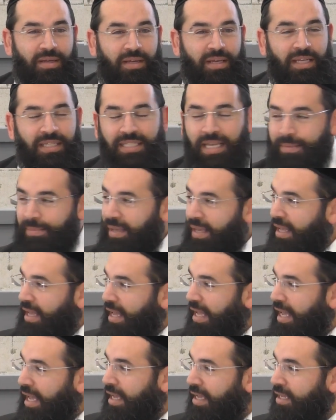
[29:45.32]

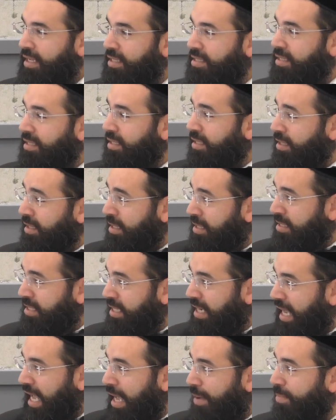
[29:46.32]
Kesamechacha
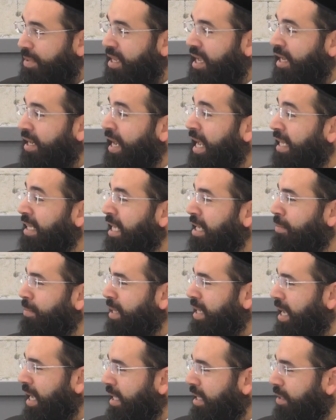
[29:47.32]
yitzircha began Eden
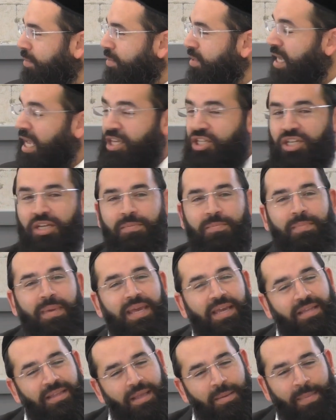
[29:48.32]
mikedem. Say, Hashem,
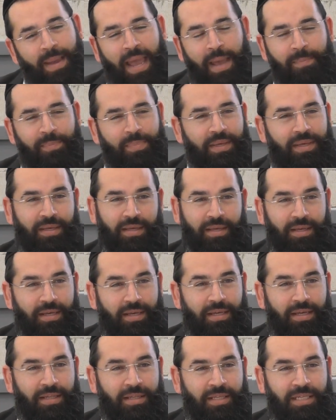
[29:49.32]
make them happy.
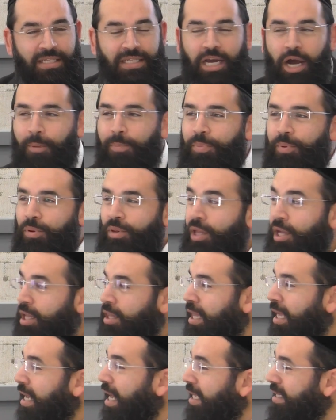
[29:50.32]
This couple,
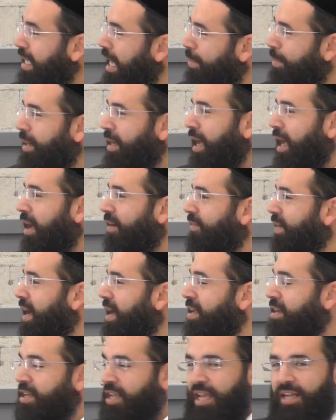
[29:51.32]
like Adam and Chava
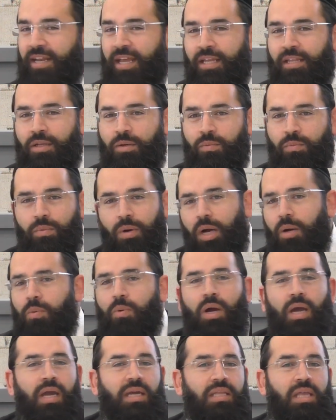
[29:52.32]
in Gan Eden.
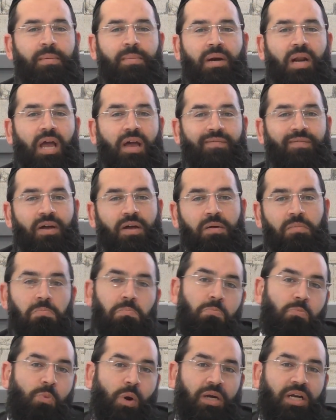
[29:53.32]
Why Adam and Chava?
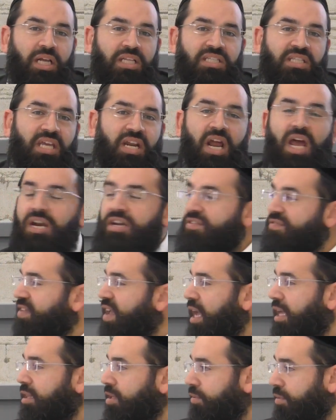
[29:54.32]
Why not Sarah and
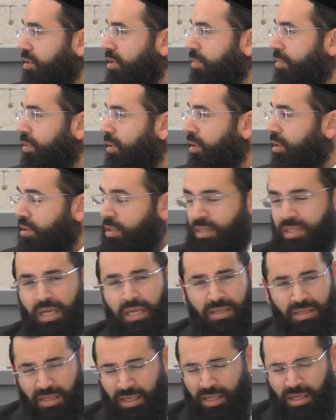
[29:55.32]
Rivka? They were the
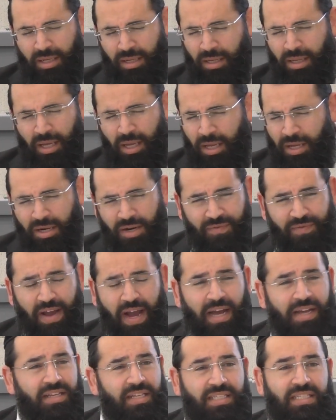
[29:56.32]

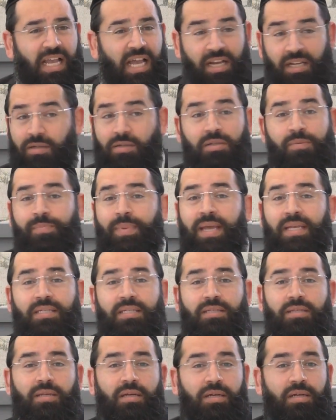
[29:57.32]
Rivka and Yitzchak. They were the
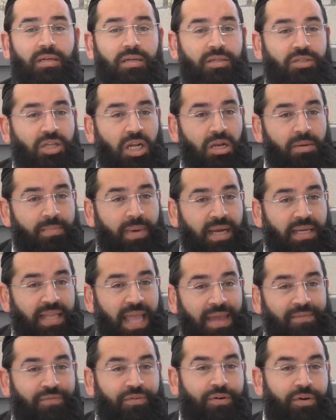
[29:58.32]
best Shalom Bayit
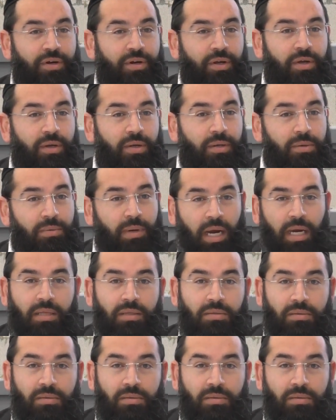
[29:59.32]
ever, right?